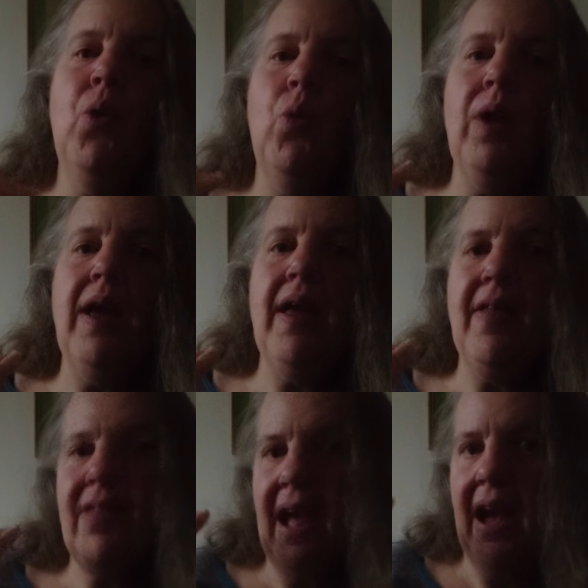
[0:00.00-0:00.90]

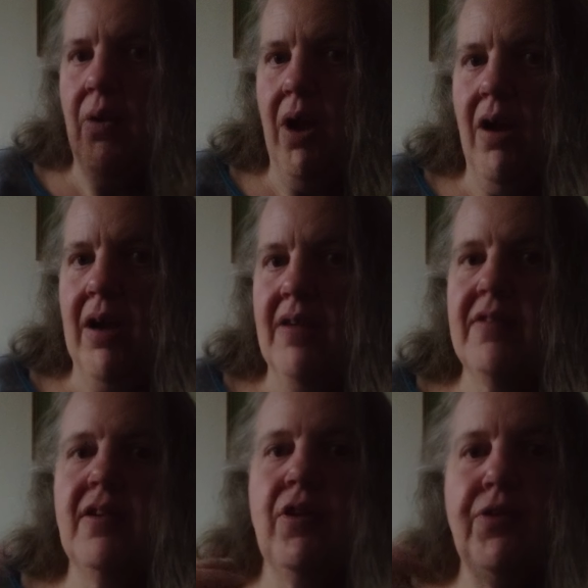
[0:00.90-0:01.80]
with our higher
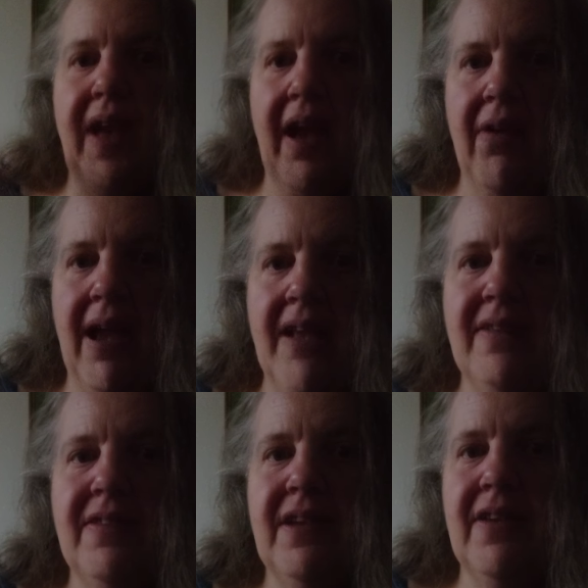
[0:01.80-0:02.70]
self, our
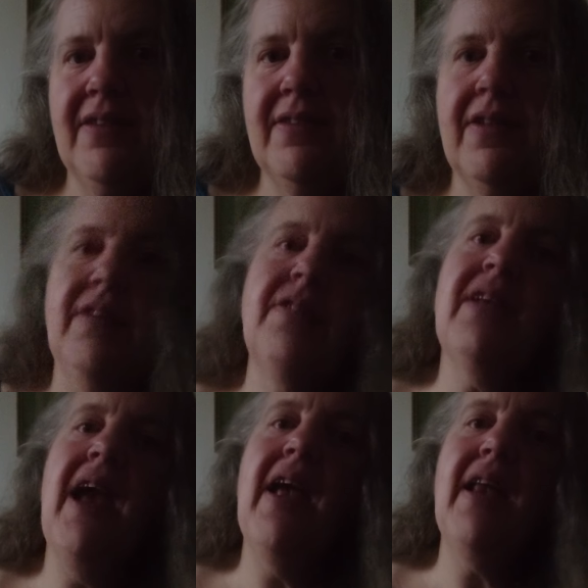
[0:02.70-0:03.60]
ancestors,
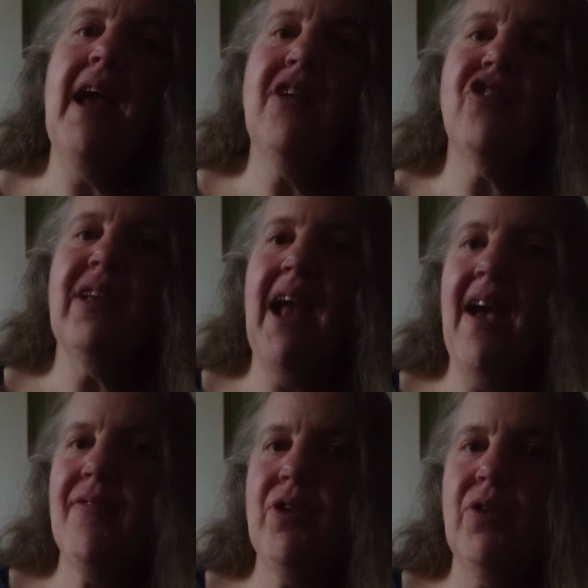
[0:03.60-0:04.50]
and actually
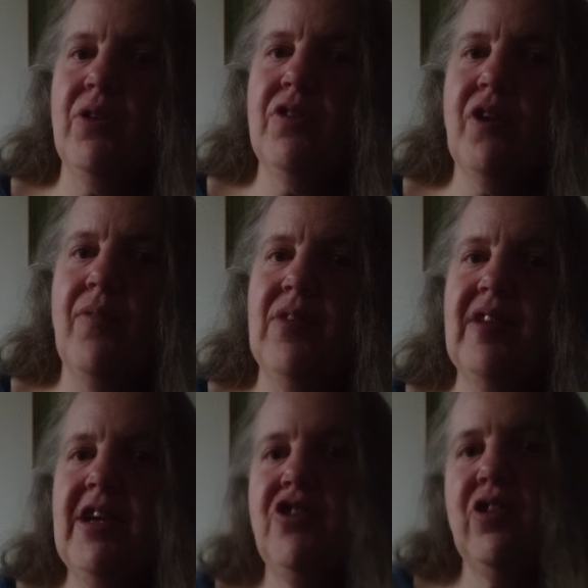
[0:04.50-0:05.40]
have an honest
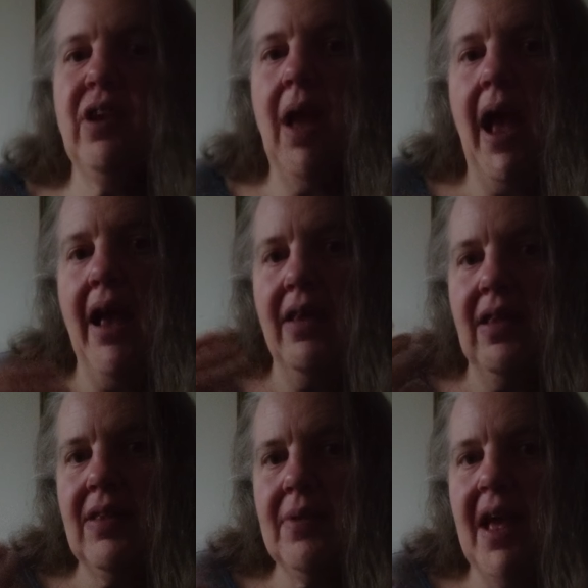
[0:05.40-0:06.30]
conversation.
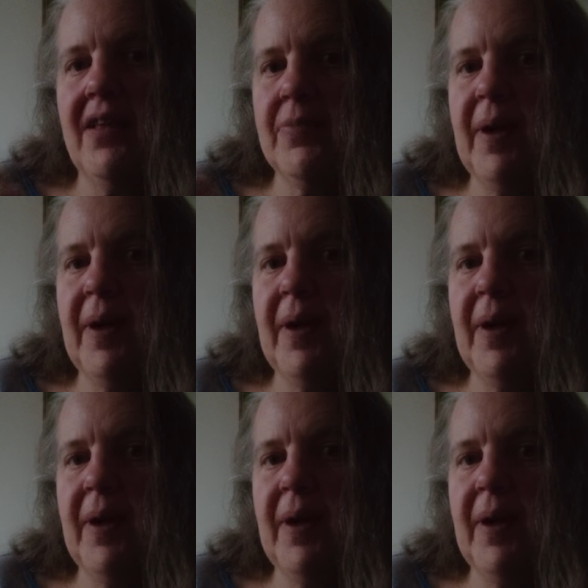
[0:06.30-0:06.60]
And that's